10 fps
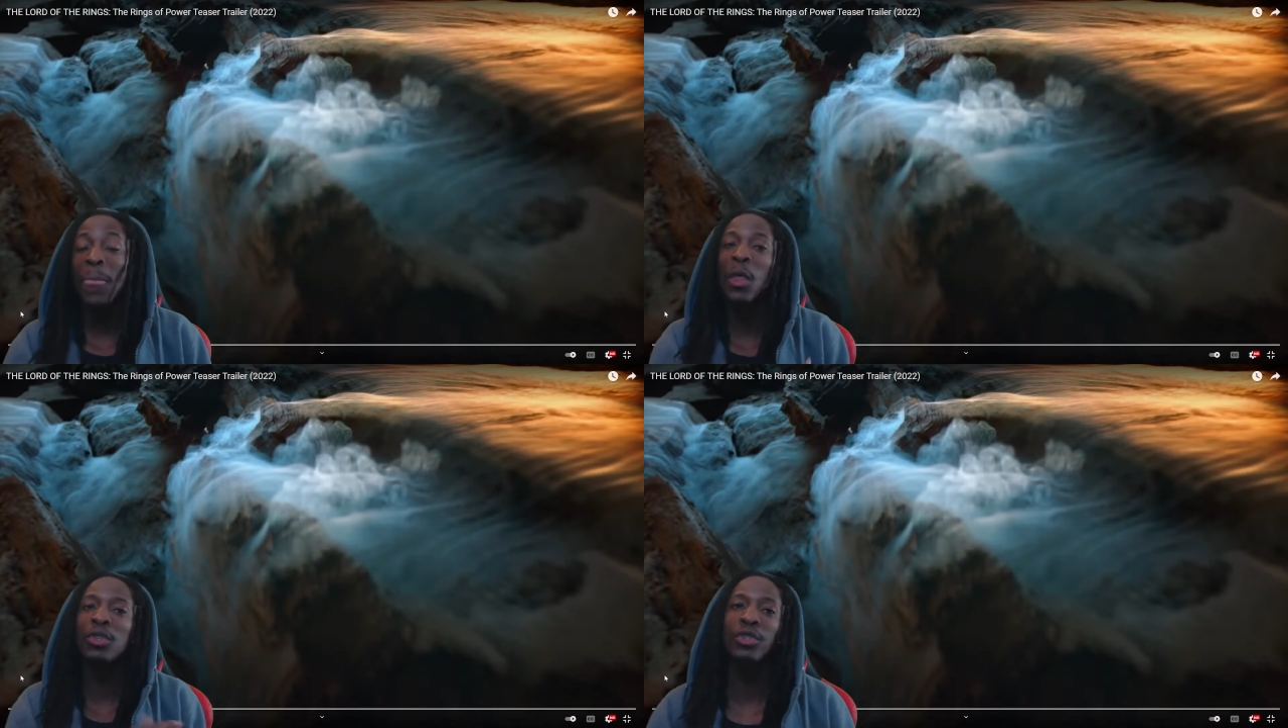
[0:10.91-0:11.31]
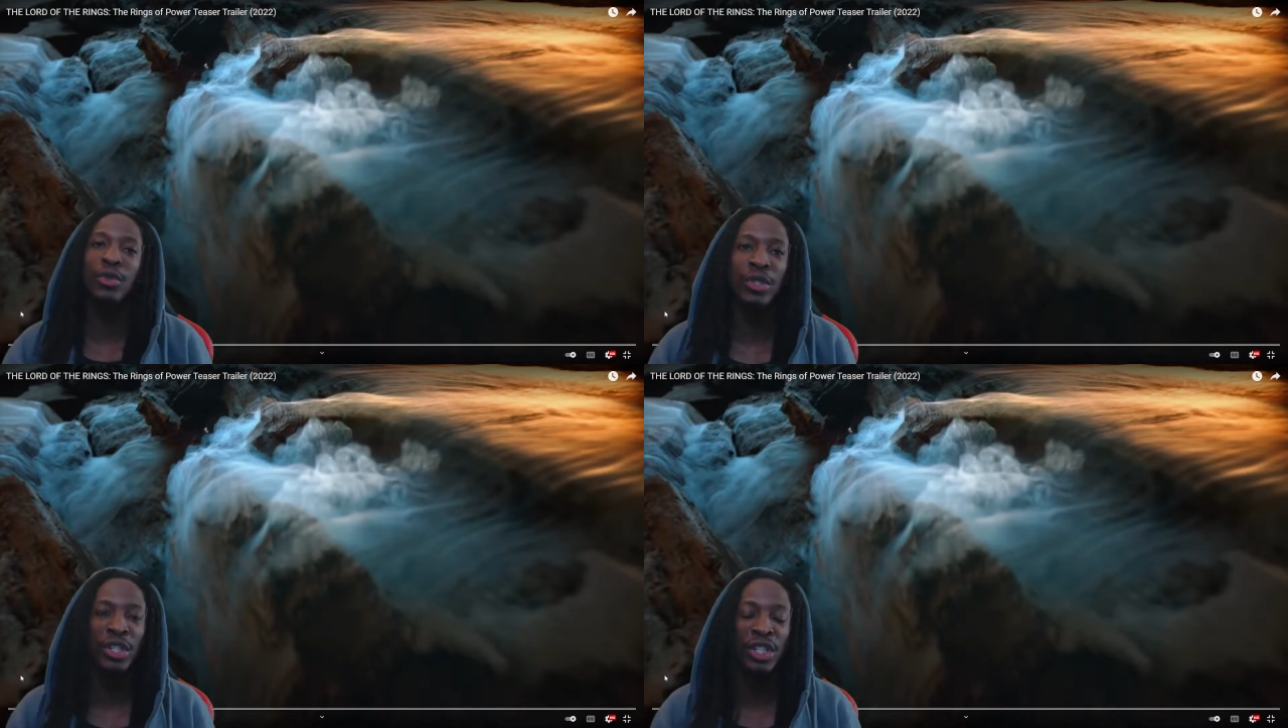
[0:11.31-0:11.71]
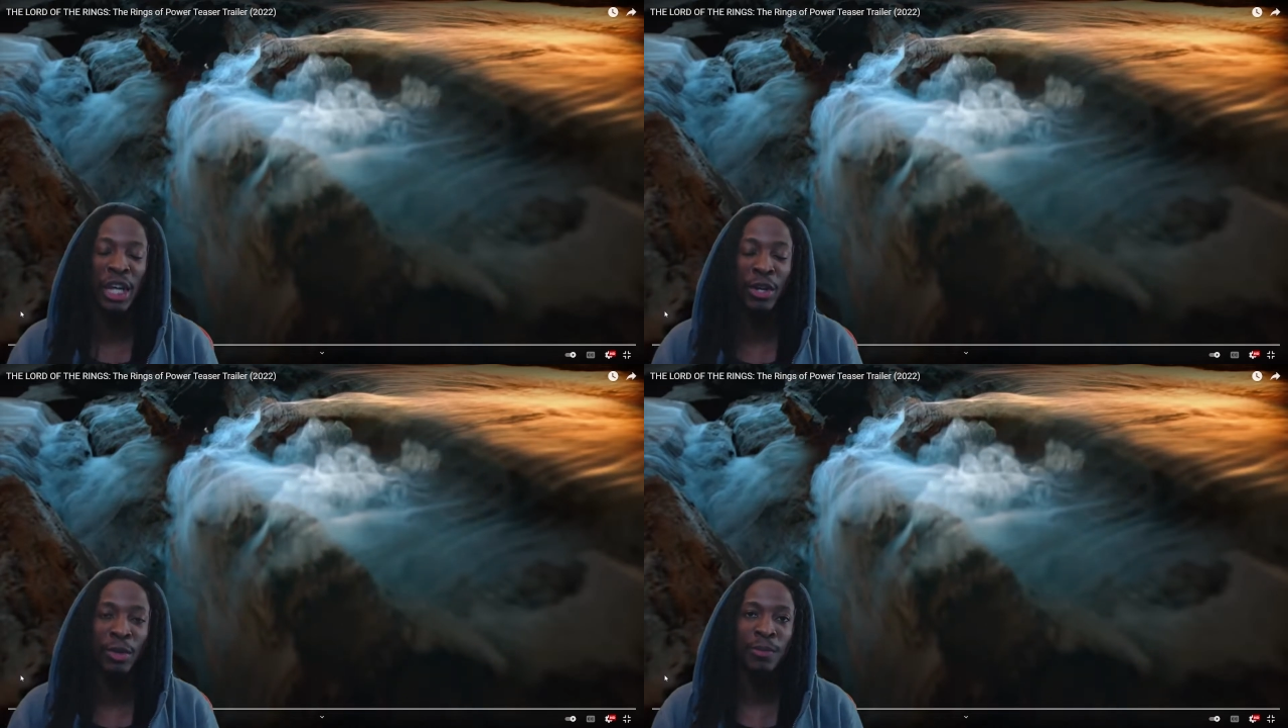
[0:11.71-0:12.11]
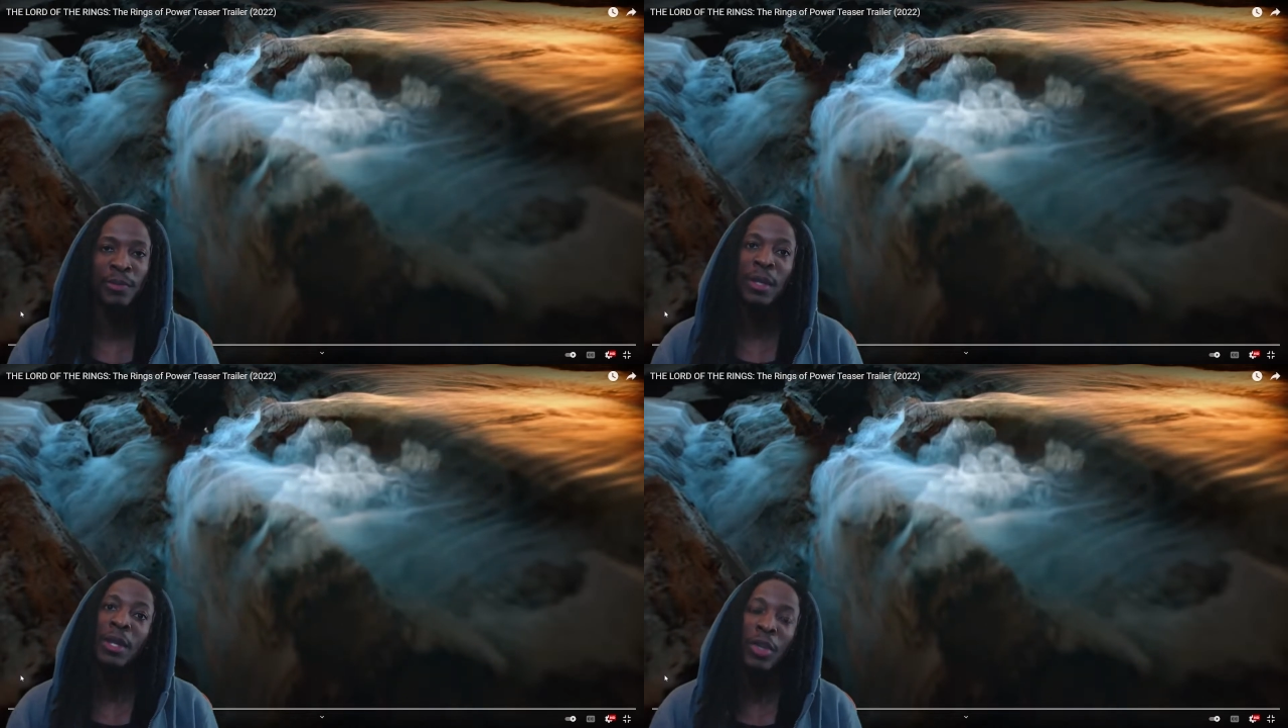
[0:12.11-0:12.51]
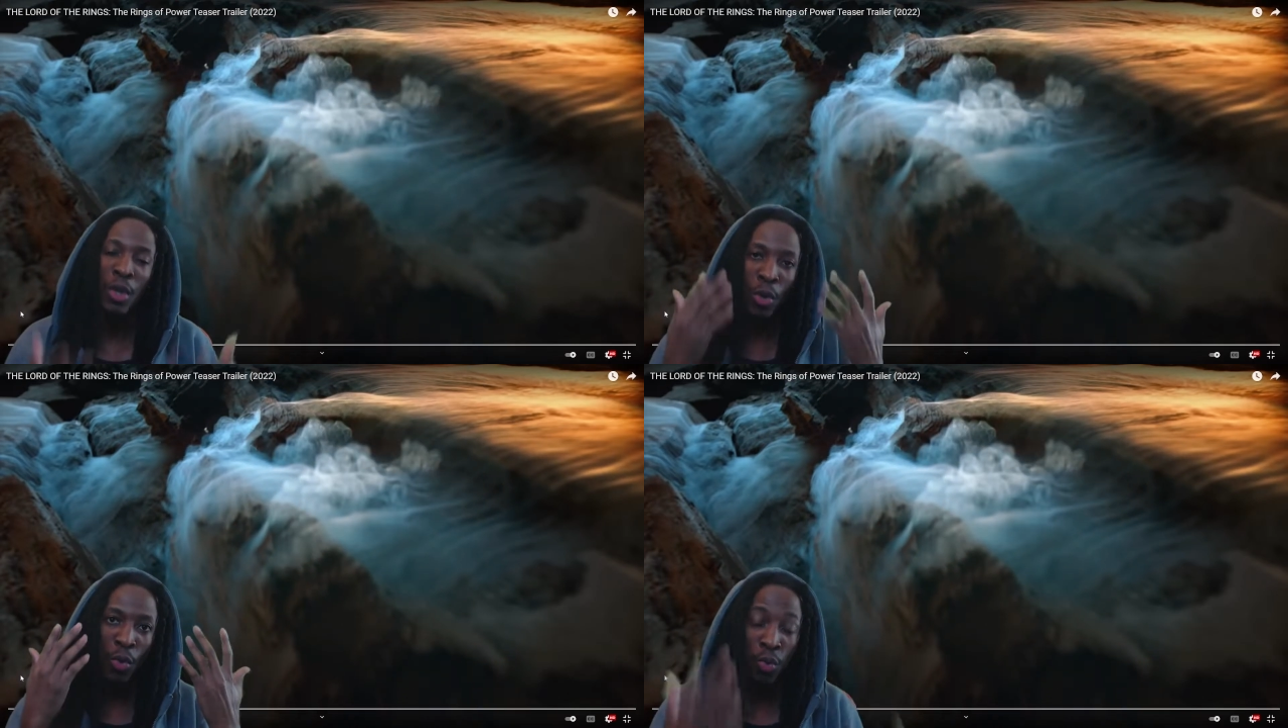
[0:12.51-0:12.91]
Those of you new to the channel,
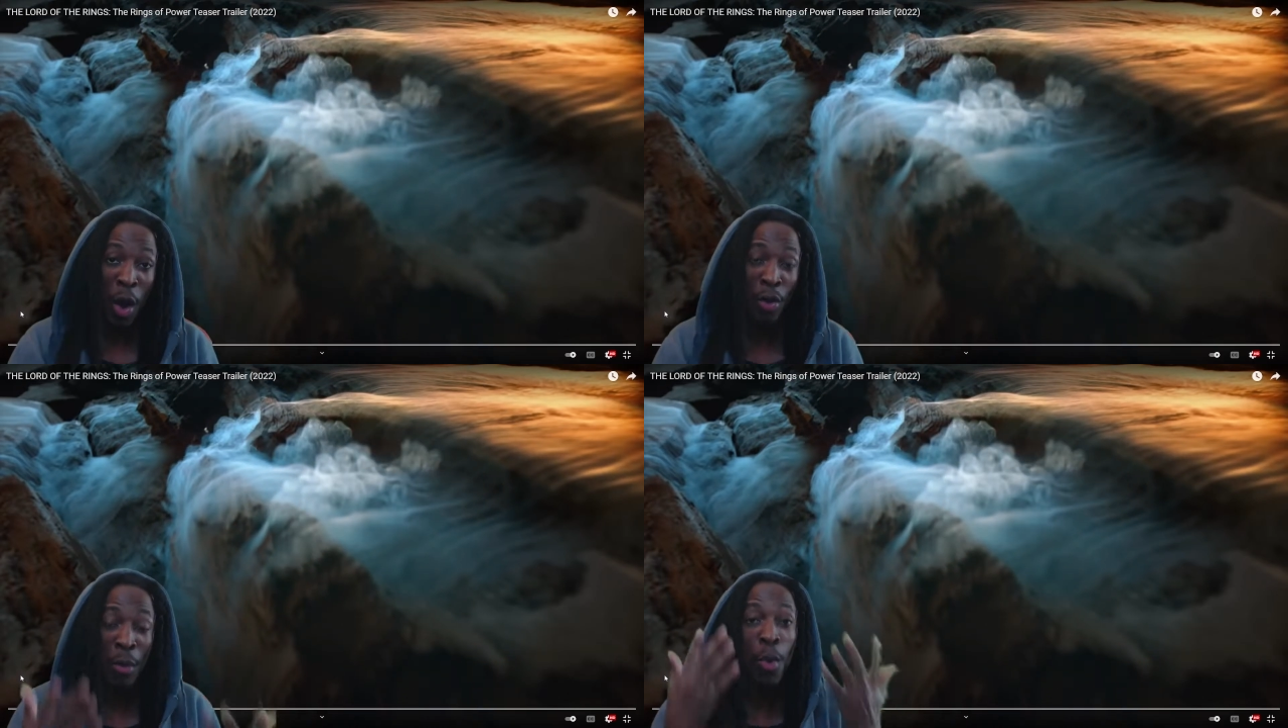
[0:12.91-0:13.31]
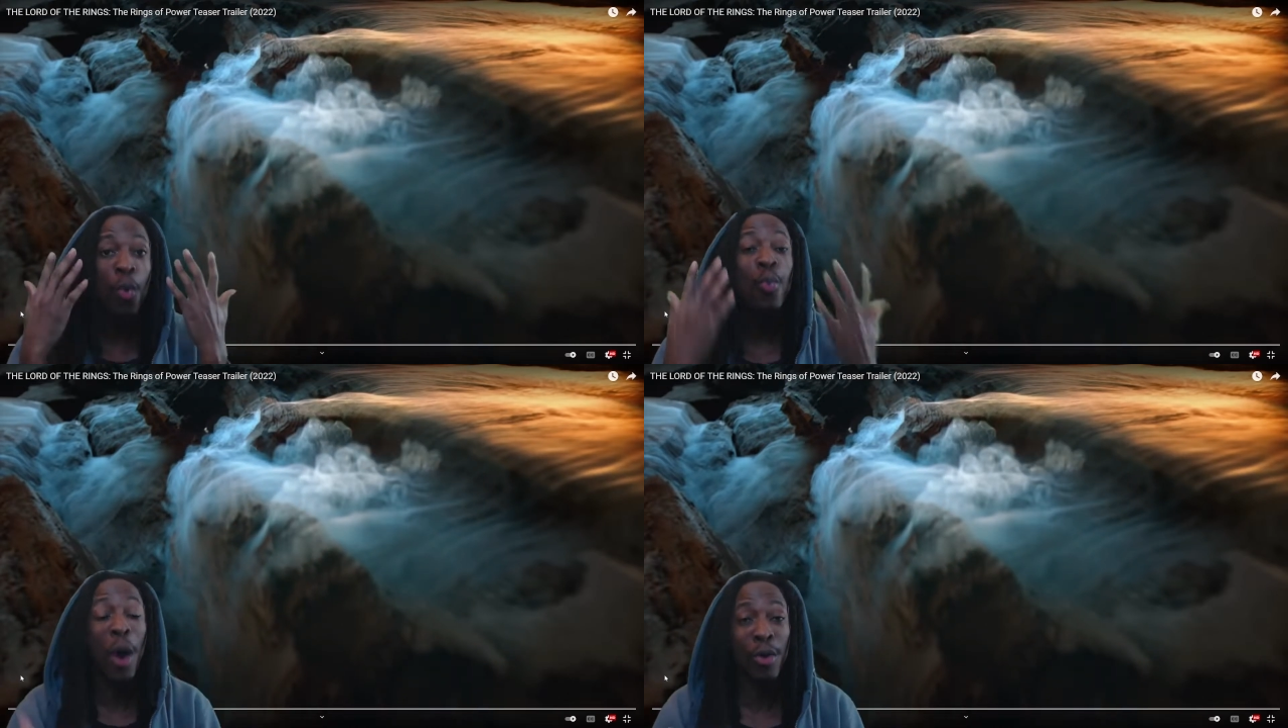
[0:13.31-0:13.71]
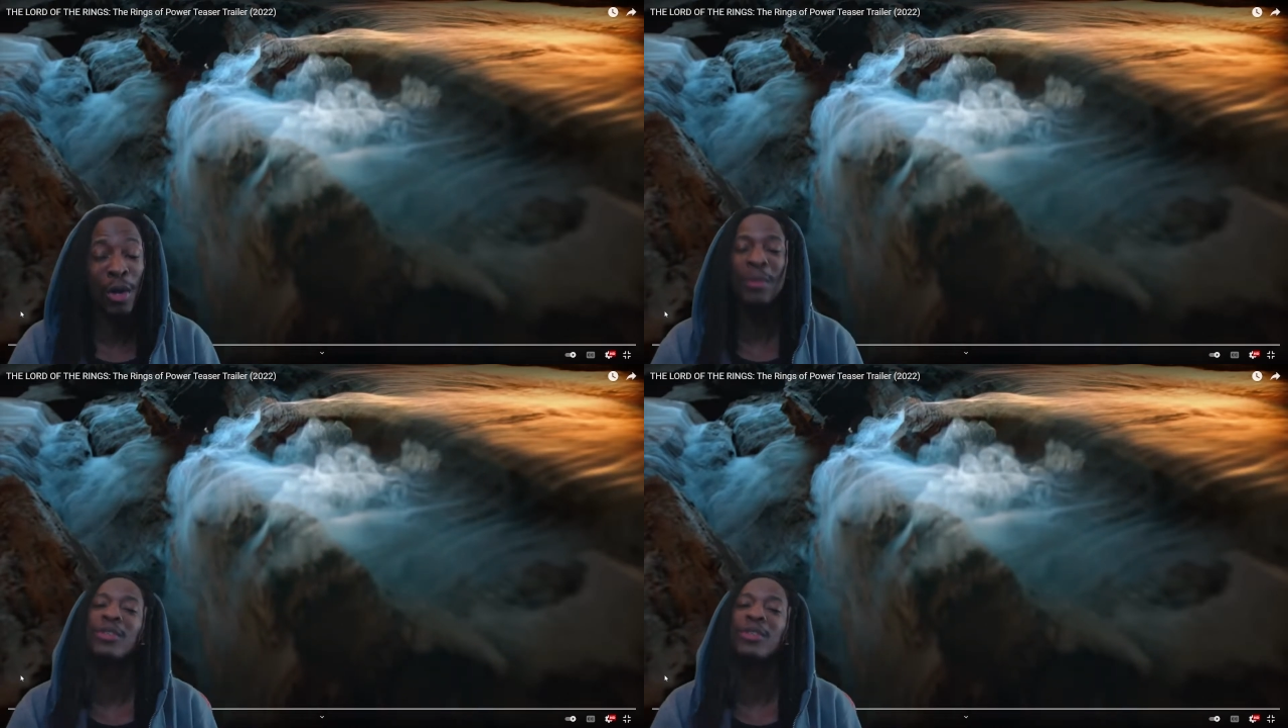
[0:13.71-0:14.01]
welcome, welcome.